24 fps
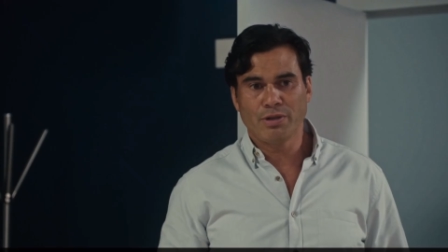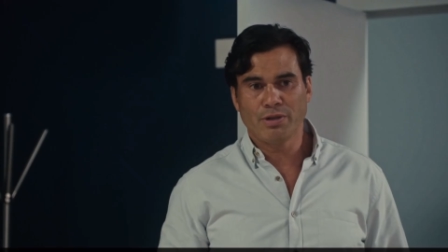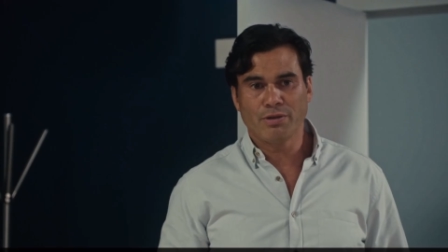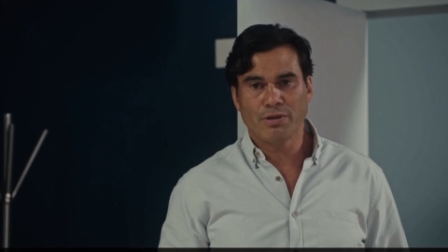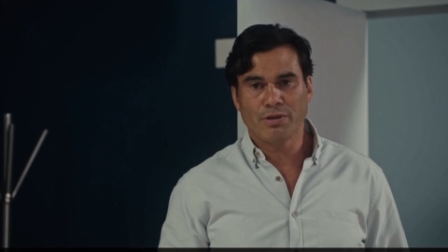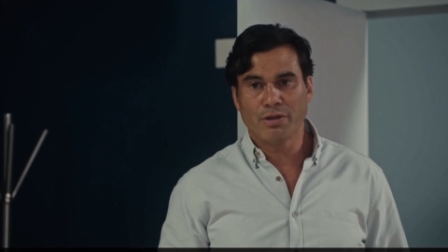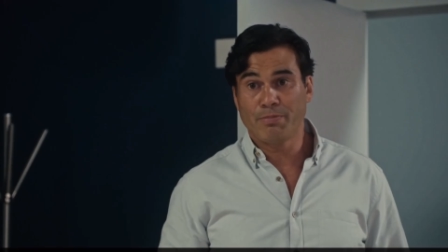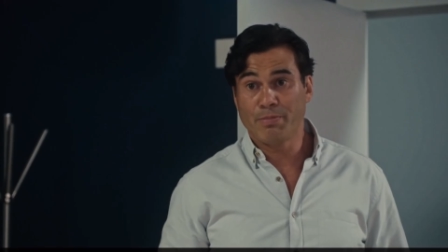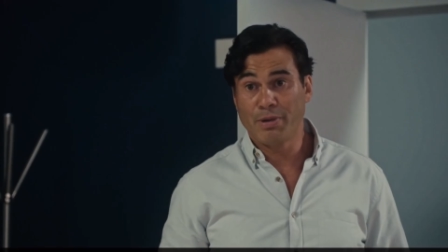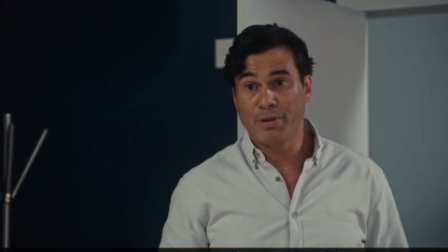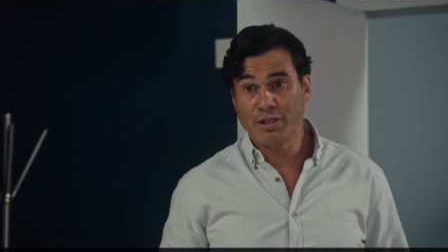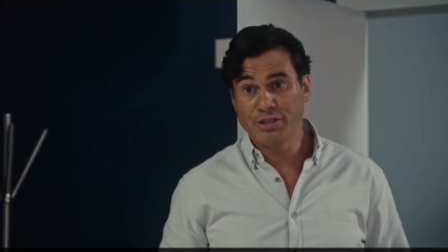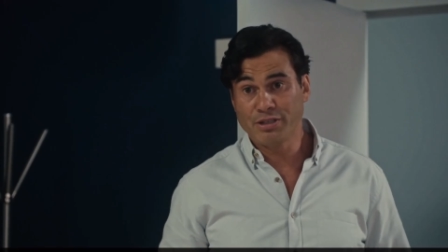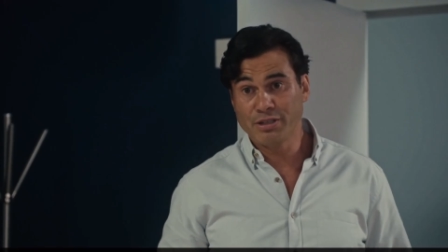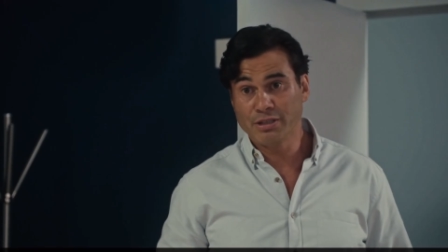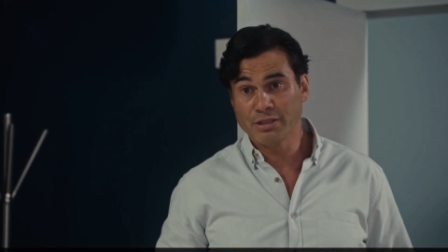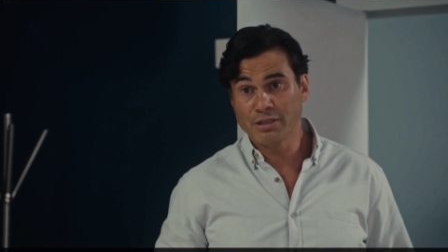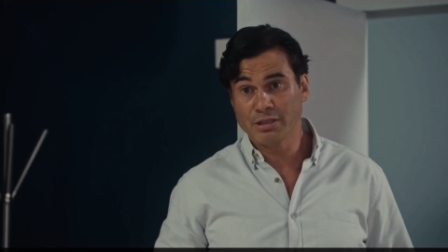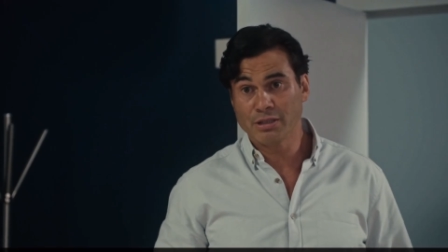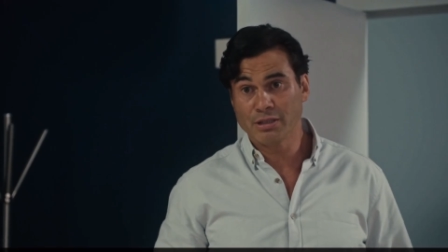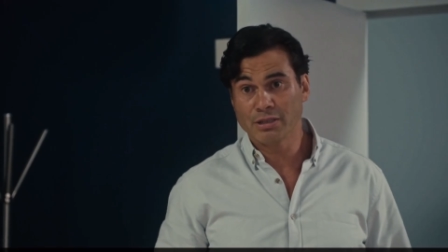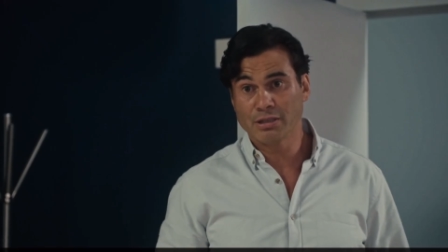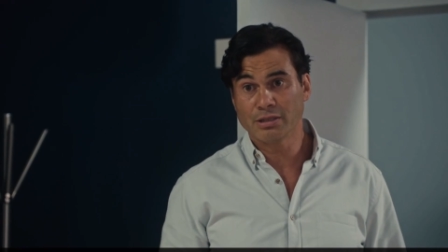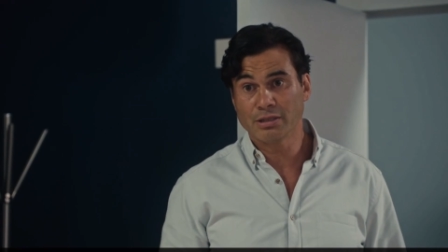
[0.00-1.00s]
with a
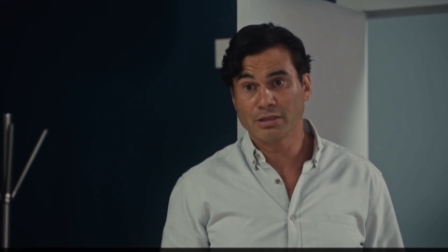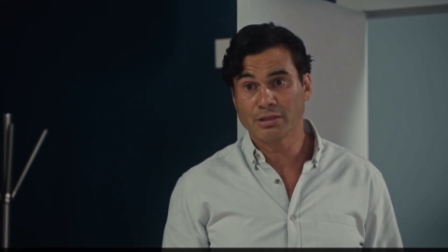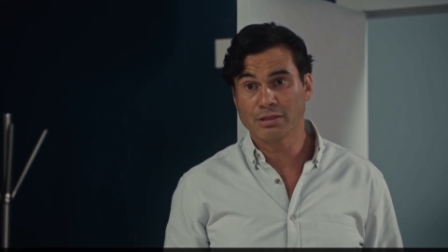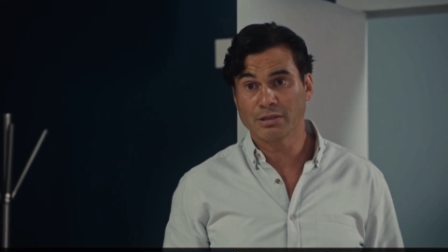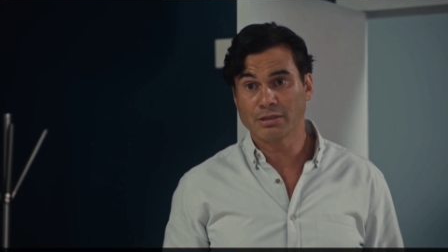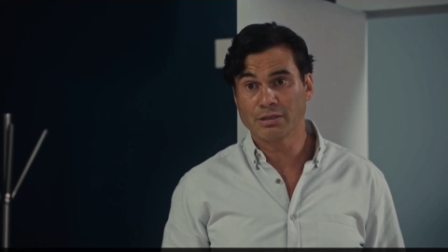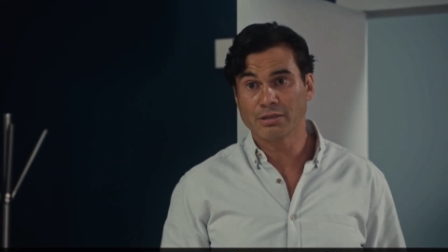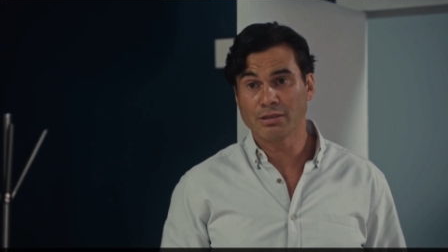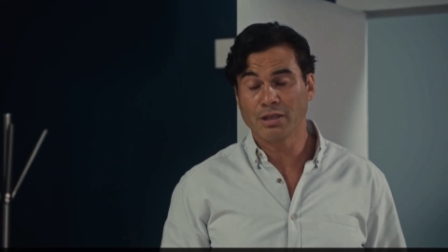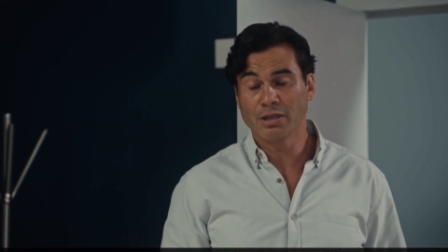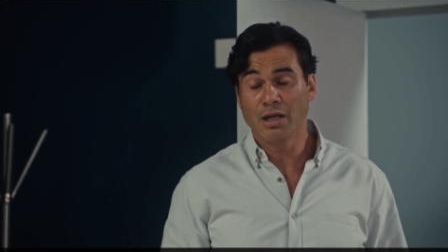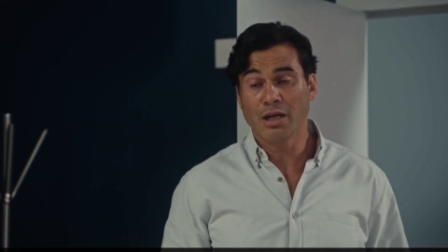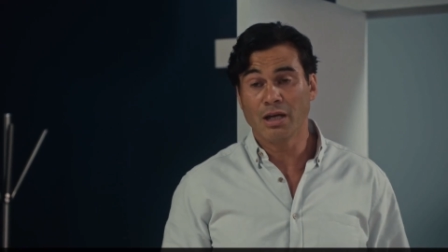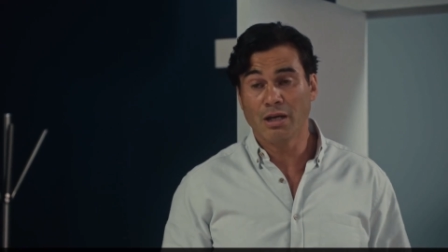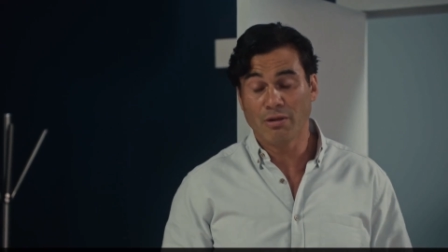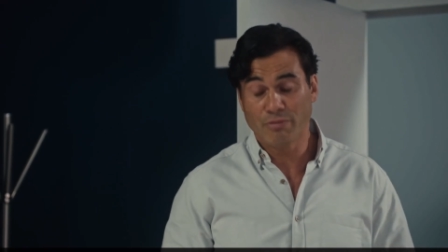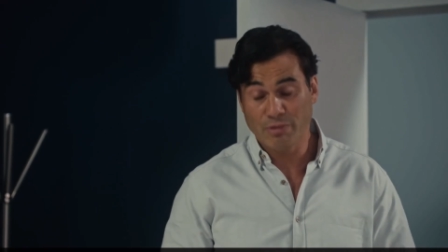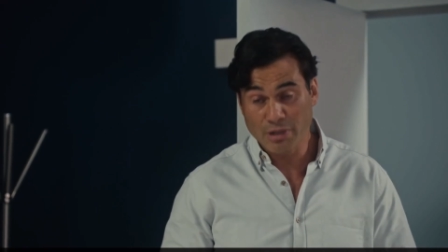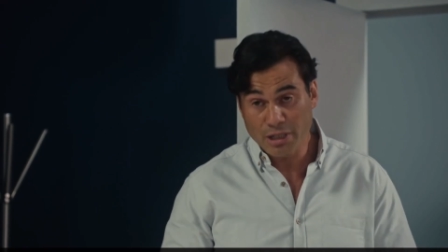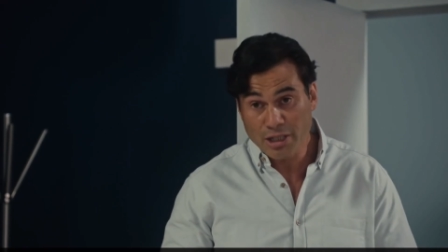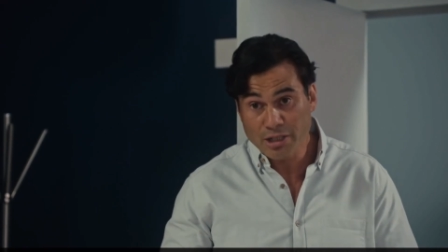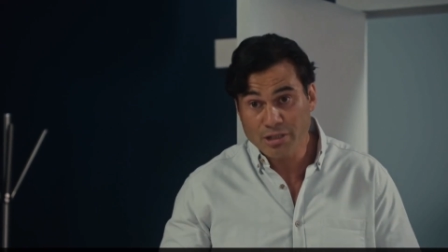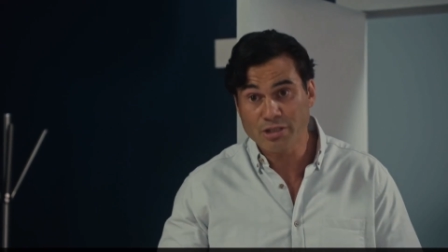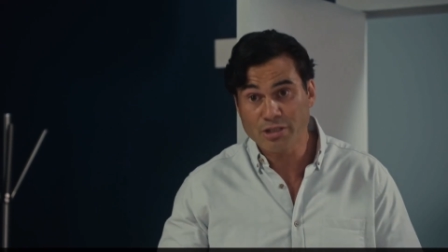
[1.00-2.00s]
patient, a
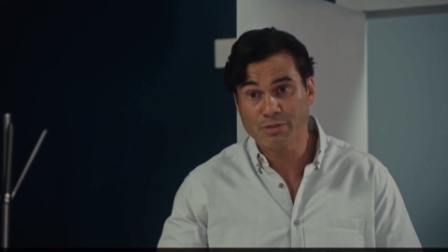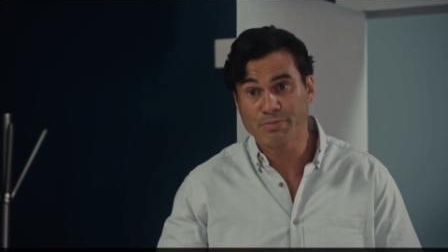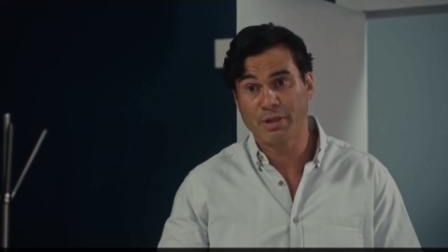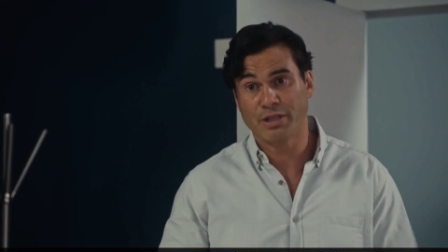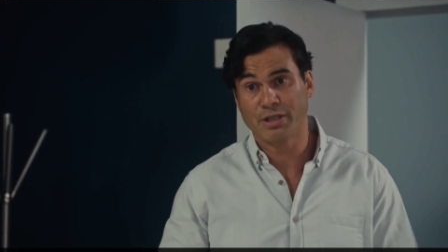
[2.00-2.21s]
religious